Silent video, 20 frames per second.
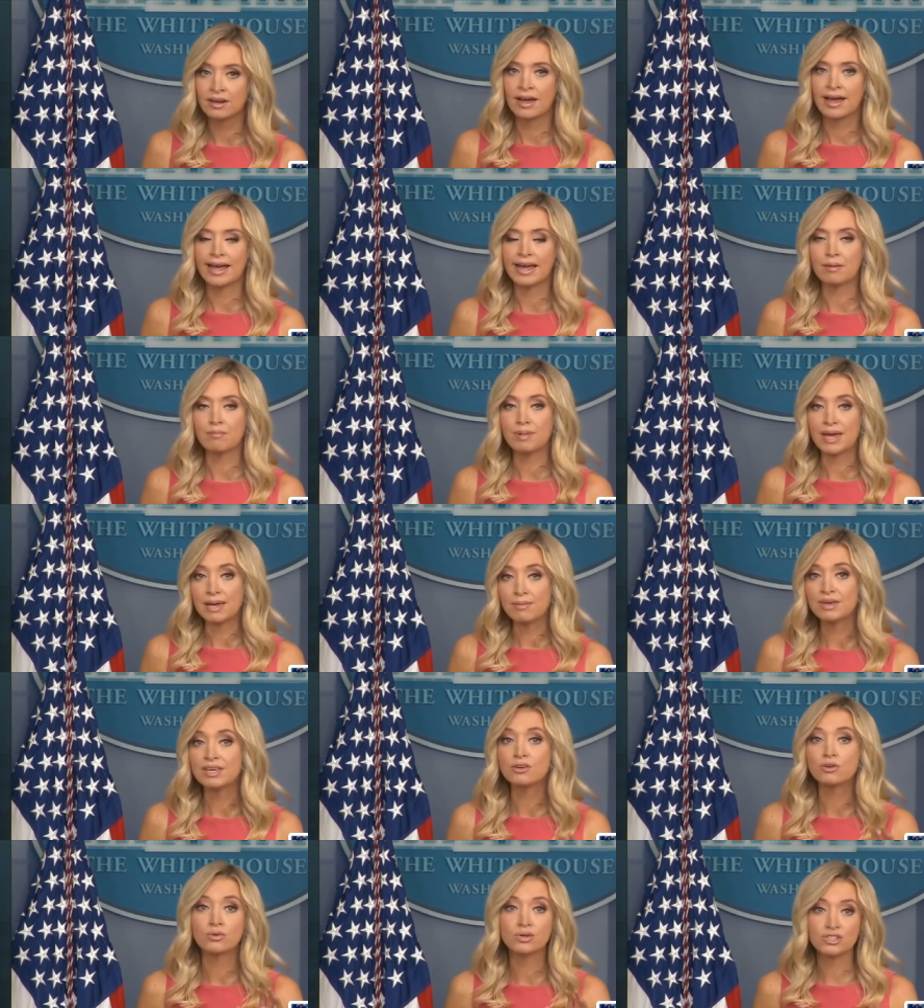A
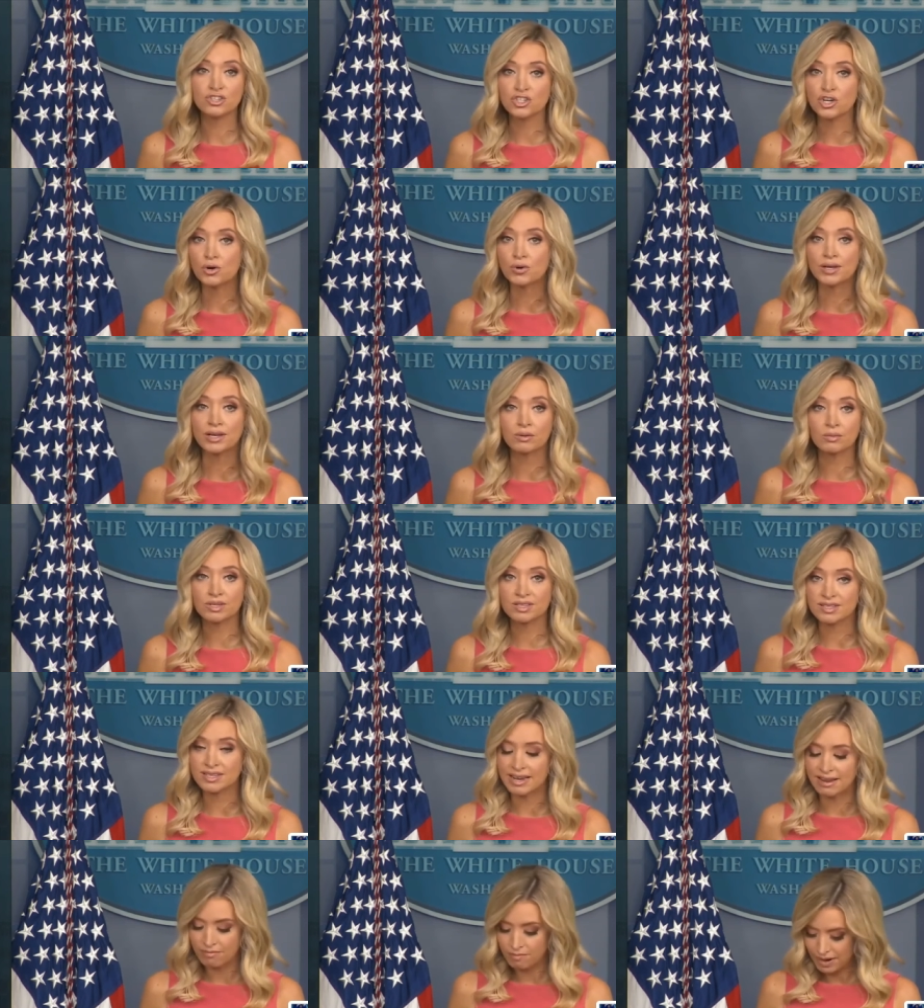baby who was choking was
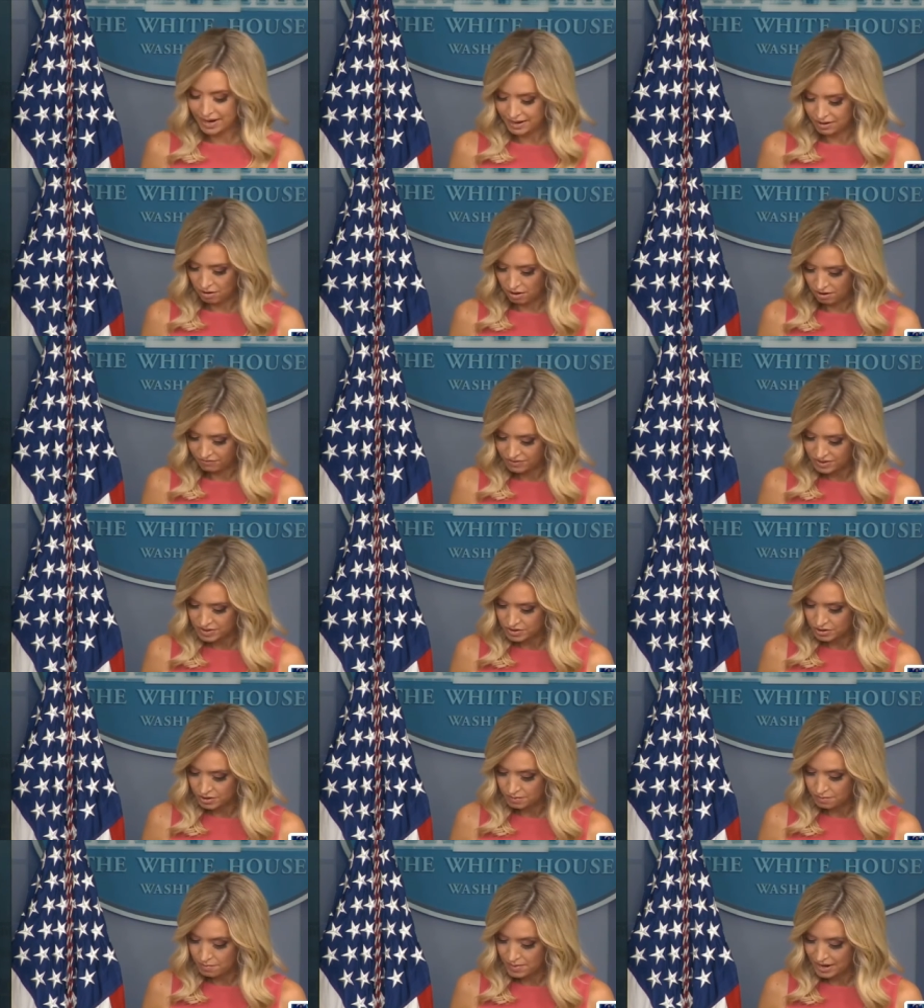saved by an officer
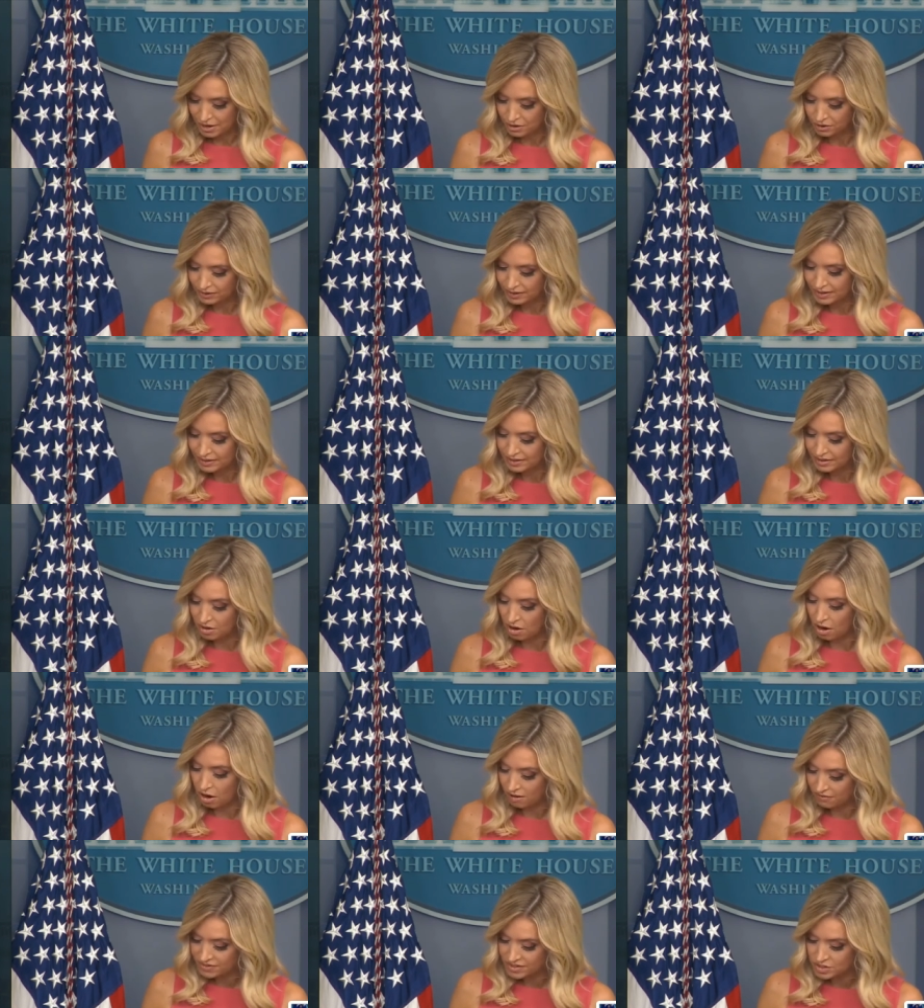in Maryland. An
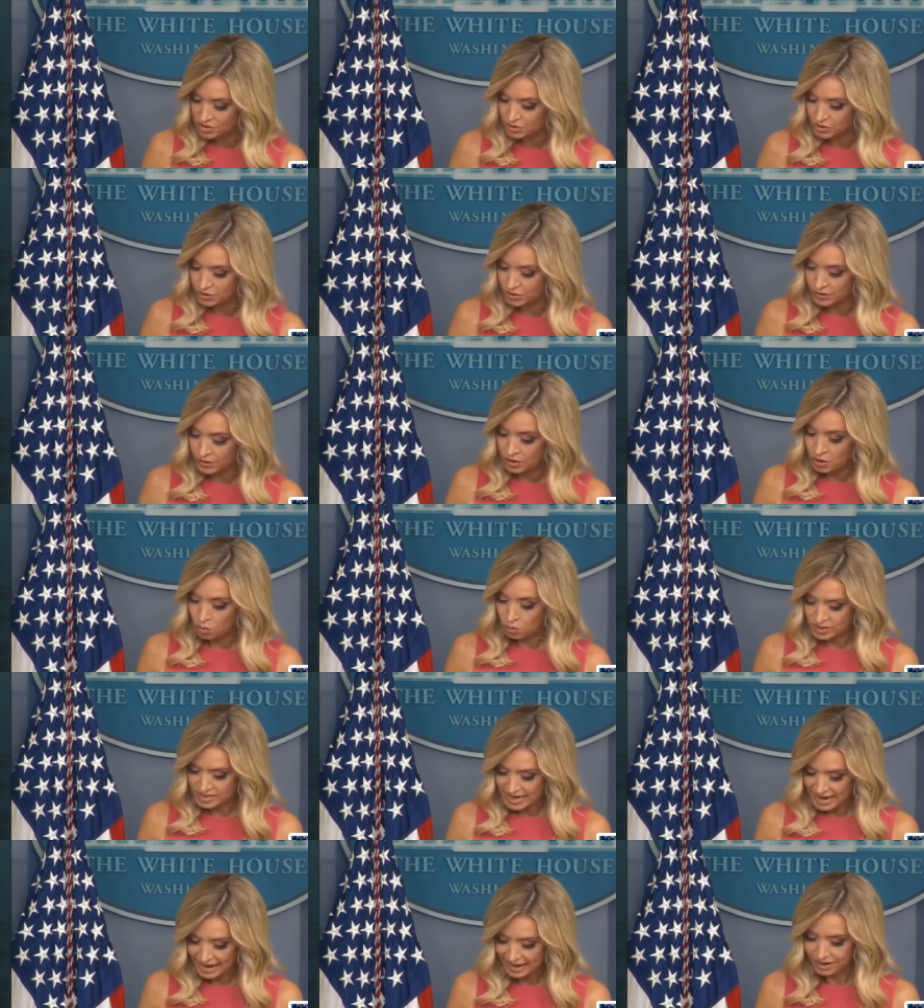officer
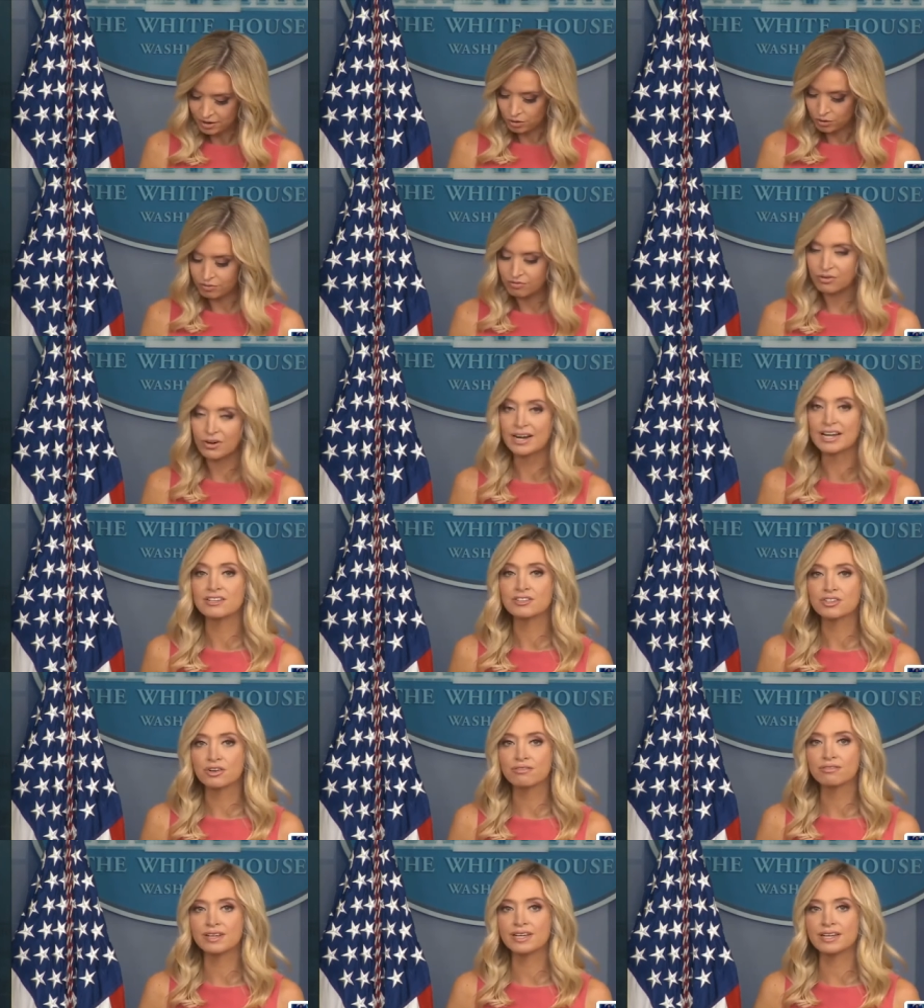was hailed for
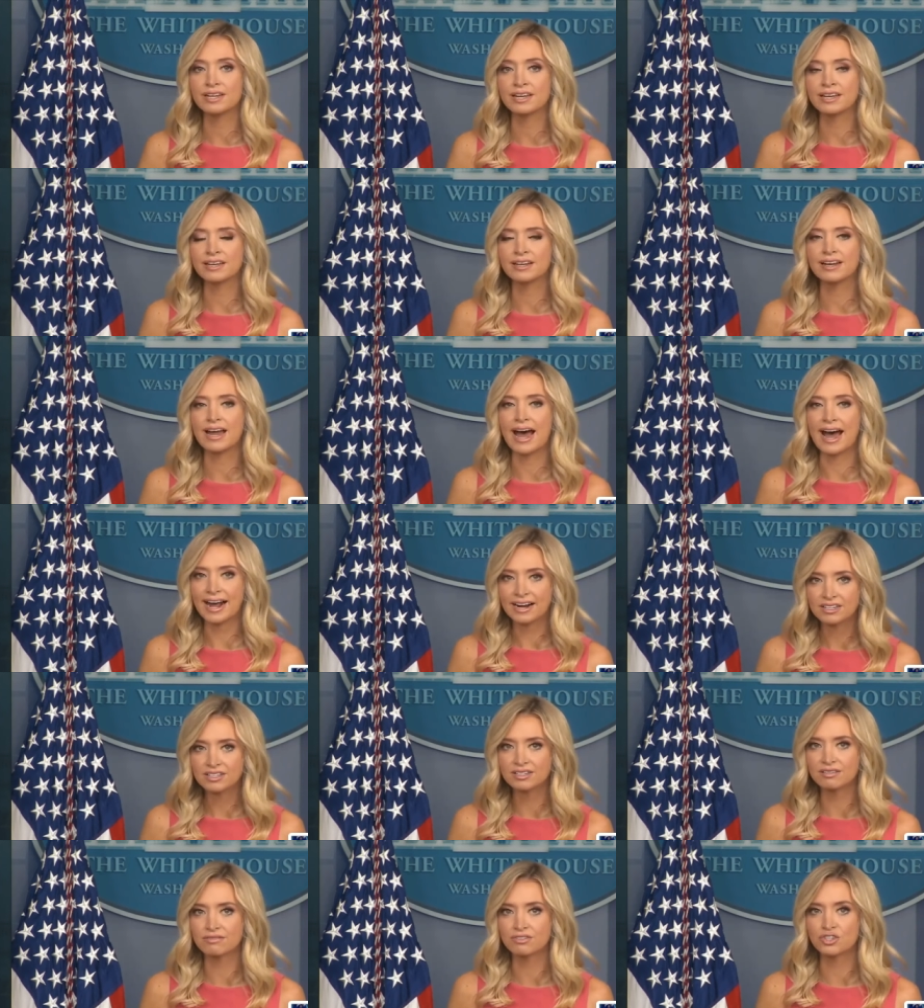intervening in an
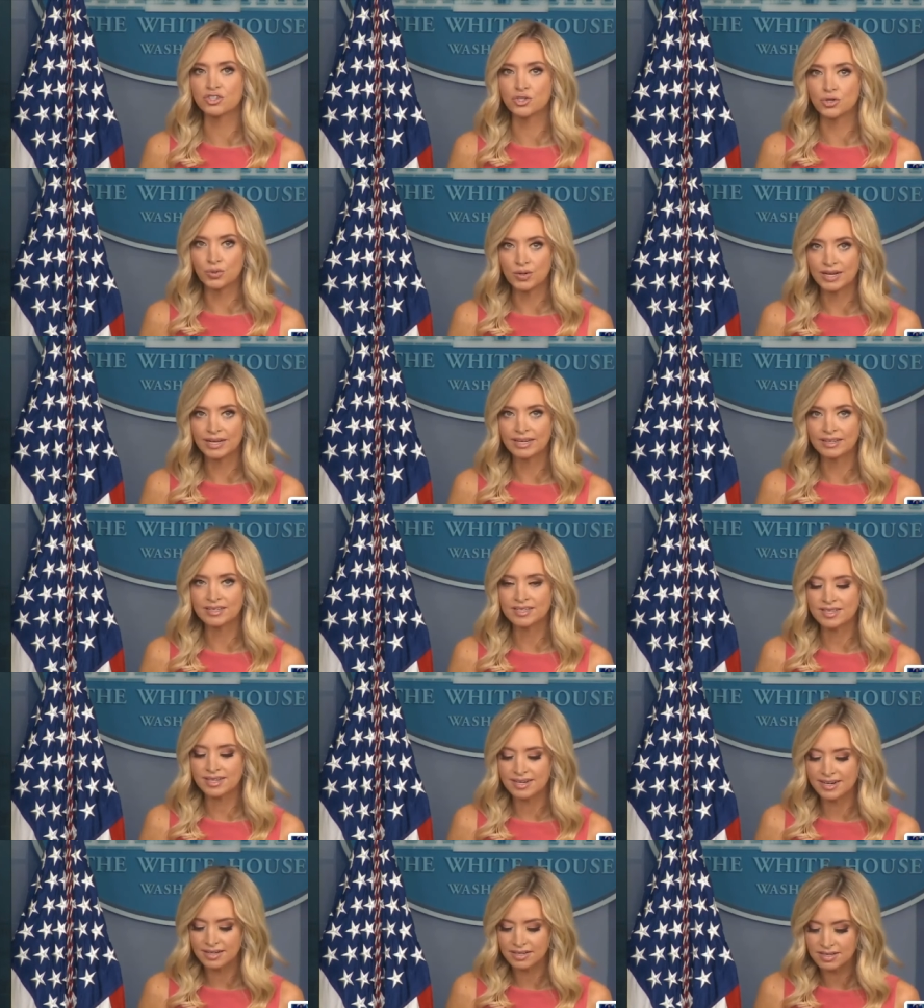active shooting
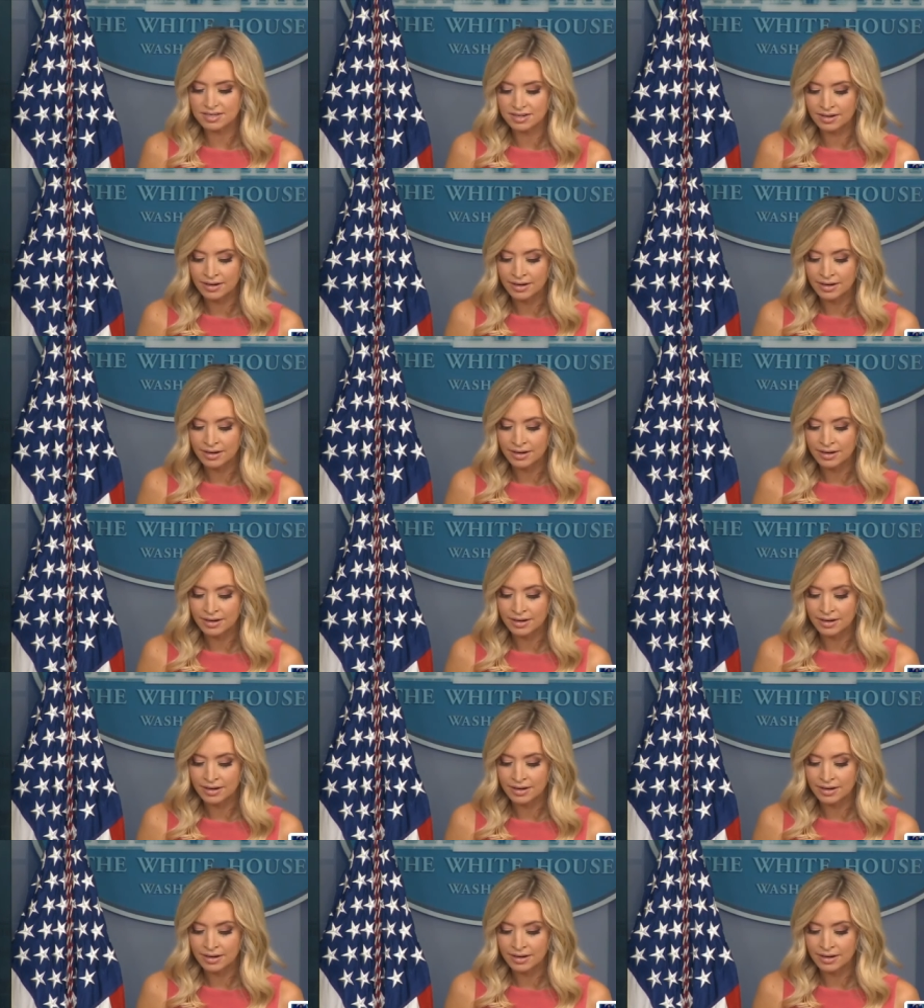incident.